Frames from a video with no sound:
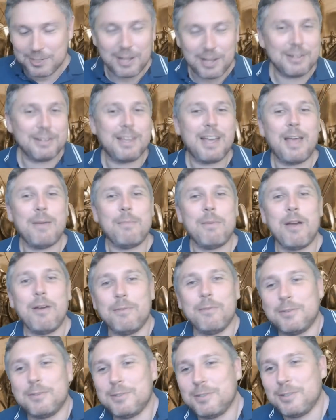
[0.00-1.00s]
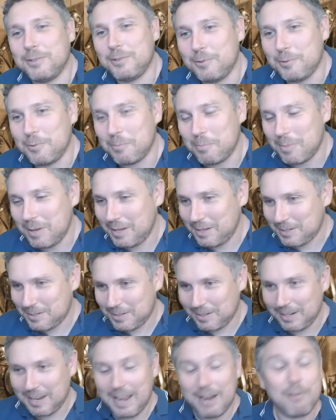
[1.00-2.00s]
son came over to meet
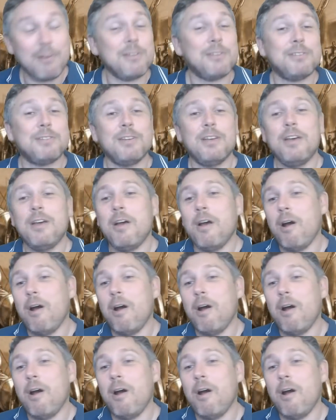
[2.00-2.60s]
Daenerys."